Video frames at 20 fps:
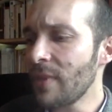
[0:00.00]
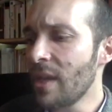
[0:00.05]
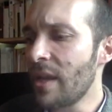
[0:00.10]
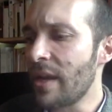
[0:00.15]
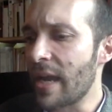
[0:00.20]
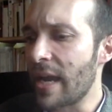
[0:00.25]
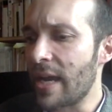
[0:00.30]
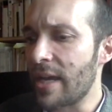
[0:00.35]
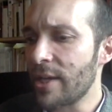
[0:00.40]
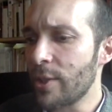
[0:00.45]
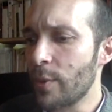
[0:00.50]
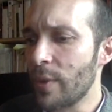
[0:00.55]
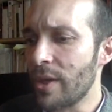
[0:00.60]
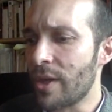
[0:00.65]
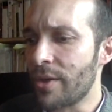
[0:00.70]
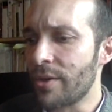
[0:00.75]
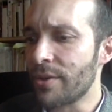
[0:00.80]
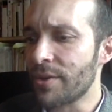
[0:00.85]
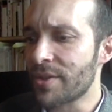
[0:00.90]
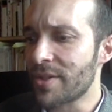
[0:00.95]
an
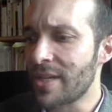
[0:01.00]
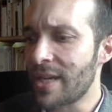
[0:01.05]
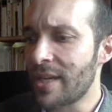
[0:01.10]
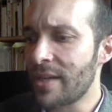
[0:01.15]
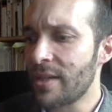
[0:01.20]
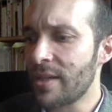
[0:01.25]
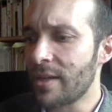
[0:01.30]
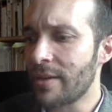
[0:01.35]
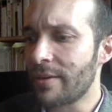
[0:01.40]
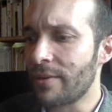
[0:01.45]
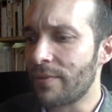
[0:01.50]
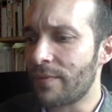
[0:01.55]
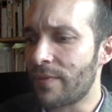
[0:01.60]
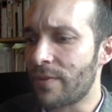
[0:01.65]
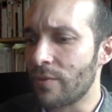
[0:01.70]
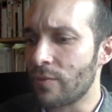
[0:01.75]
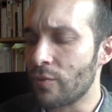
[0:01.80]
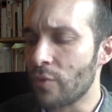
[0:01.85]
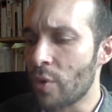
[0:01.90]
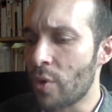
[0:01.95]
adequate understanding
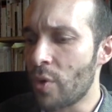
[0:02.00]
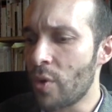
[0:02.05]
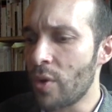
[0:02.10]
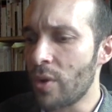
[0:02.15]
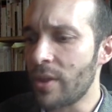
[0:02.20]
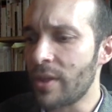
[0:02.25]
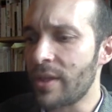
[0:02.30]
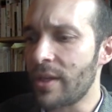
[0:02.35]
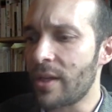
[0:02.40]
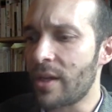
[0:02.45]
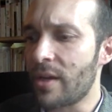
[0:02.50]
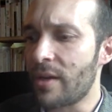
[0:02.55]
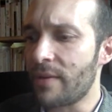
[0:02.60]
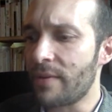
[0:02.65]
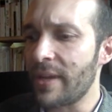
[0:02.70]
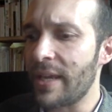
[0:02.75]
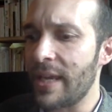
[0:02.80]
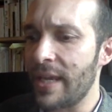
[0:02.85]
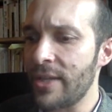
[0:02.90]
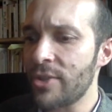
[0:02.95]
of the role in,
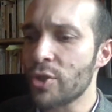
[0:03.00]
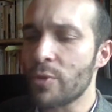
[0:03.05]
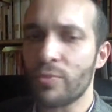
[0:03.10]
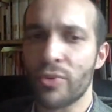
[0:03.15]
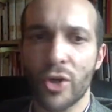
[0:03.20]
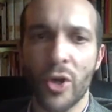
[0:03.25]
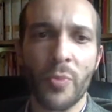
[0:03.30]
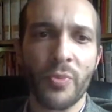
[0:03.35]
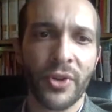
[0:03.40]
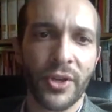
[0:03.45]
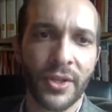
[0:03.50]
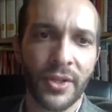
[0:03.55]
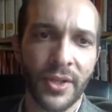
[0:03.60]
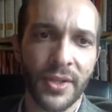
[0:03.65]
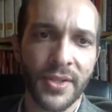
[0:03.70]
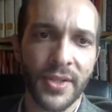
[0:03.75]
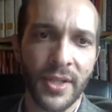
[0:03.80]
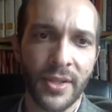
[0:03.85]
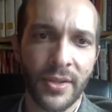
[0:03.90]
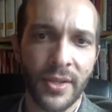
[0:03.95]
of age
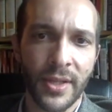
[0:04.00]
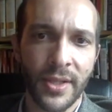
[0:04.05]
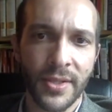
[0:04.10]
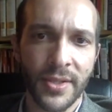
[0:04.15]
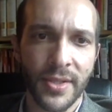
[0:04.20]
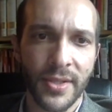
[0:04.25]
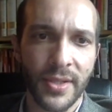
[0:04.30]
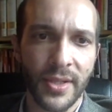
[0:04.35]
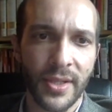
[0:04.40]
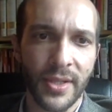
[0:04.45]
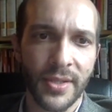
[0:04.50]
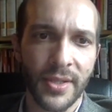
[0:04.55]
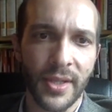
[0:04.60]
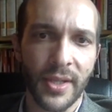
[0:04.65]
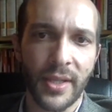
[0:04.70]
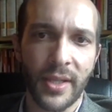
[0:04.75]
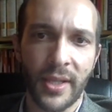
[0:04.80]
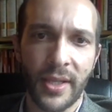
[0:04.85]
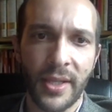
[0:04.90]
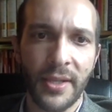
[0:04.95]
appropriateness in this is
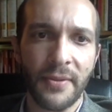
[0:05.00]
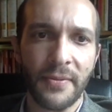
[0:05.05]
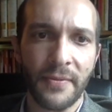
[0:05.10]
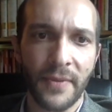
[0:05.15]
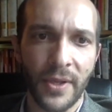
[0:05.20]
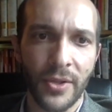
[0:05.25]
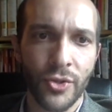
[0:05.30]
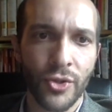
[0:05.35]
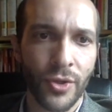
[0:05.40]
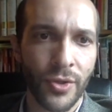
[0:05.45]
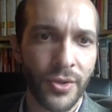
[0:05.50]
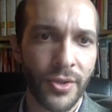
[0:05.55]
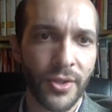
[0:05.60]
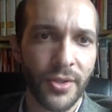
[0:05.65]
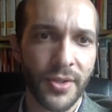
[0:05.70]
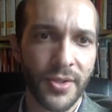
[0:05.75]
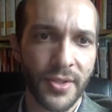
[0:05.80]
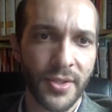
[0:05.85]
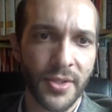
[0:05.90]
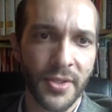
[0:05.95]
a key feature
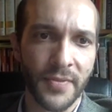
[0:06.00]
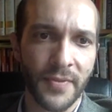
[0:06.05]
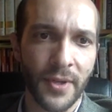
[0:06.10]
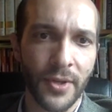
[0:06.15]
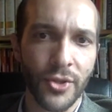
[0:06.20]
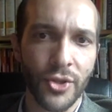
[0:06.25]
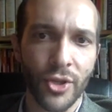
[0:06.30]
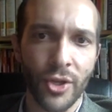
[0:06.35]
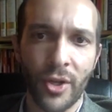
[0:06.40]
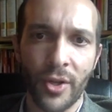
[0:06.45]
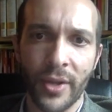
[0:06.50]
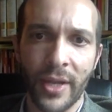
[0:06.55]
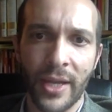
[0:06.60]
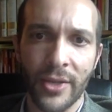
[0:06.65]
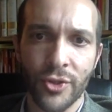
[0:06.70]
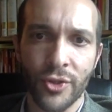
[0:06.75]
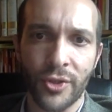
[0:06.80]
to this dysfunctional